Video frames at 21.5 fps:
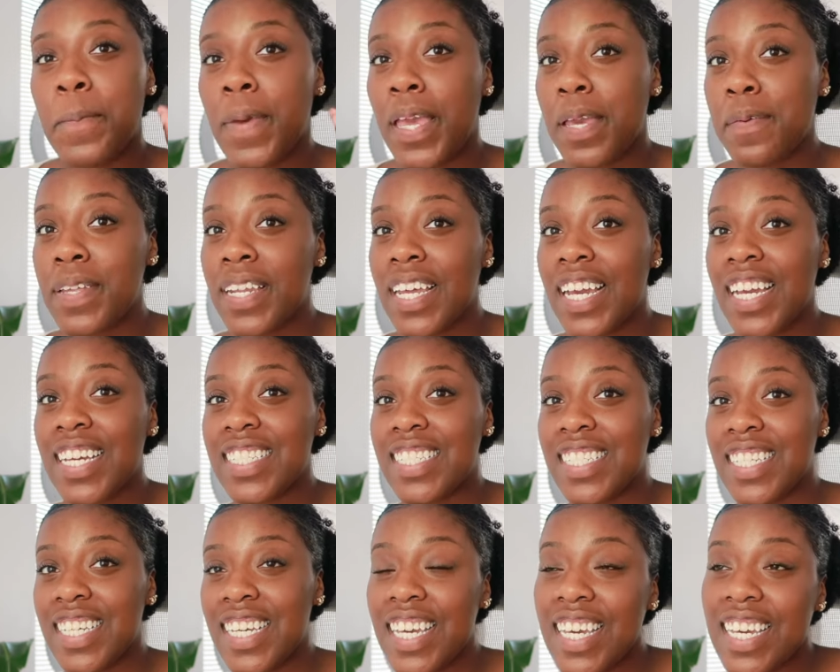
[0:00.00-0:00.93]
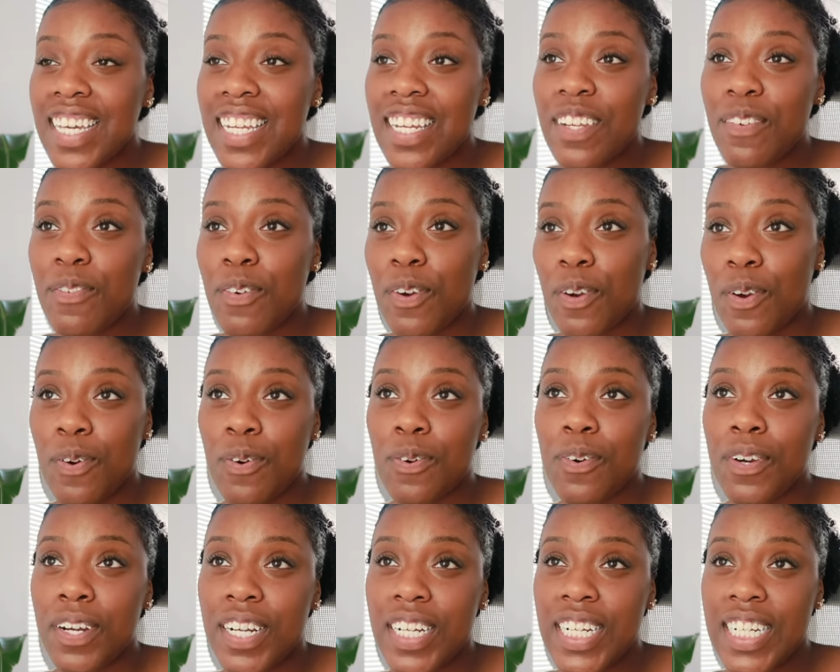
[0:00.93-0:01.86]
Baby and I did
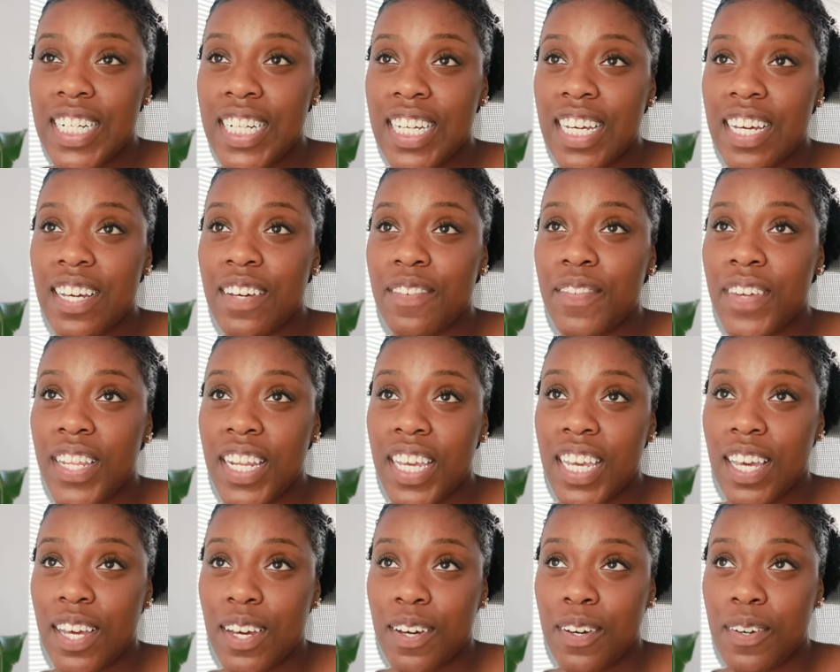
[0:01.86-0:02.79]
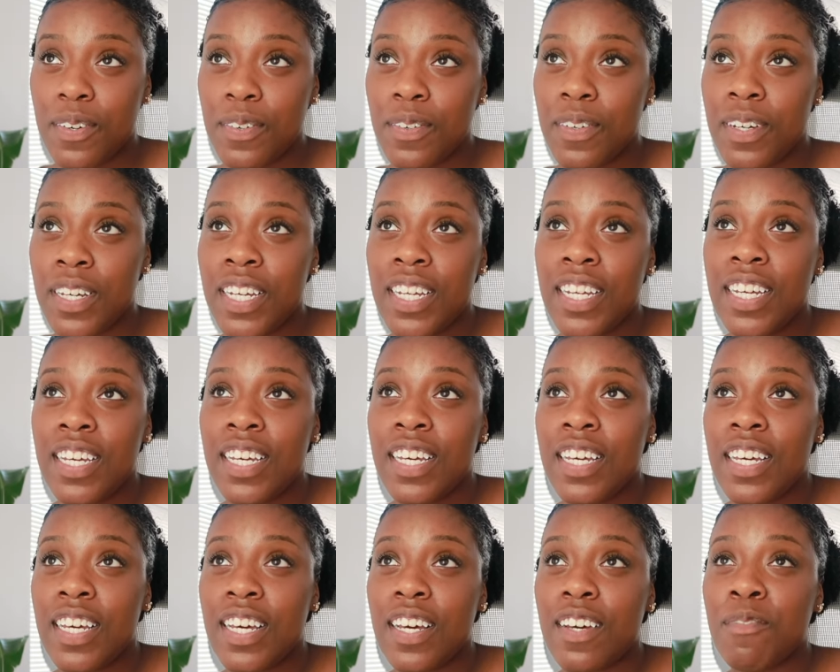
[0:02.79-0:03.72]
record a video
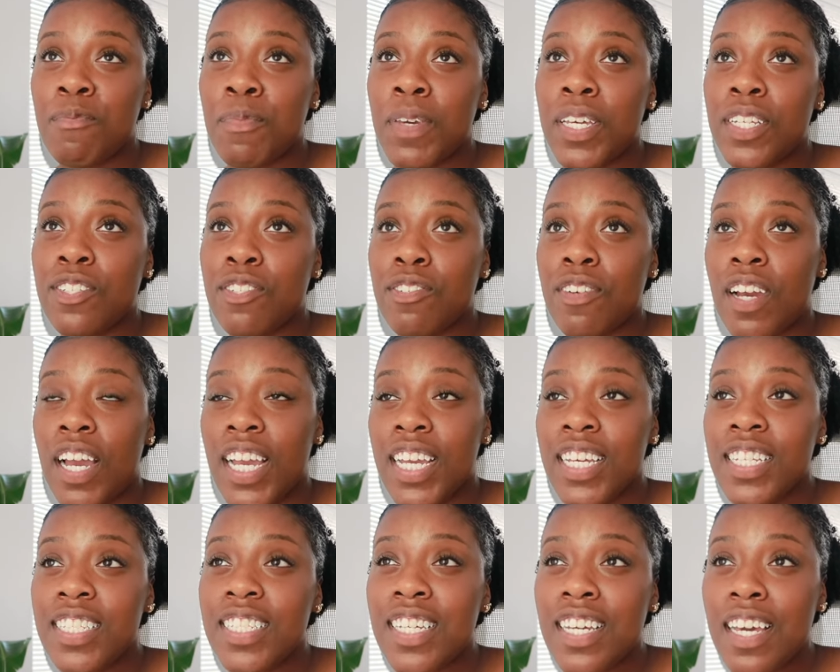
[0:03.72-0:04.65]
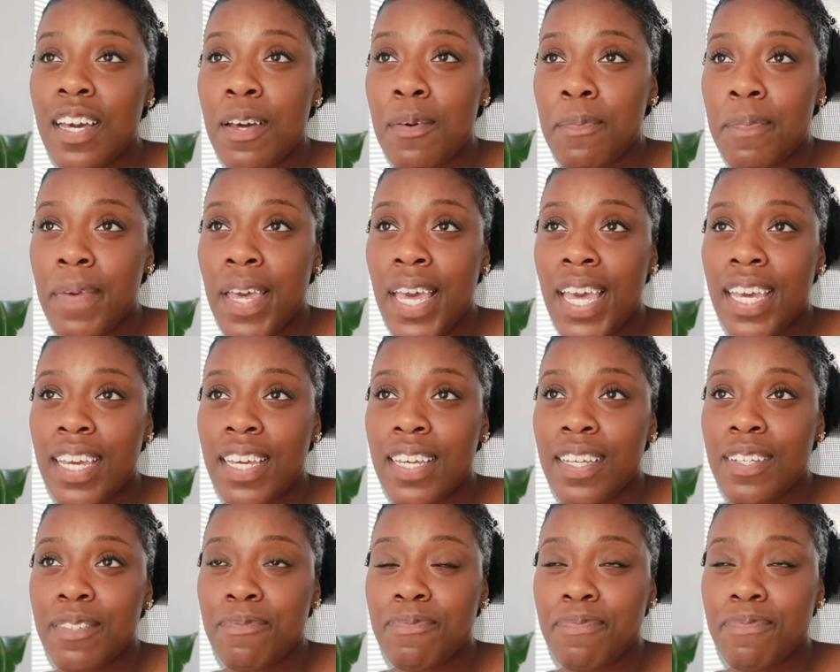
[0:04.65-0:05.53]
of me trying to come back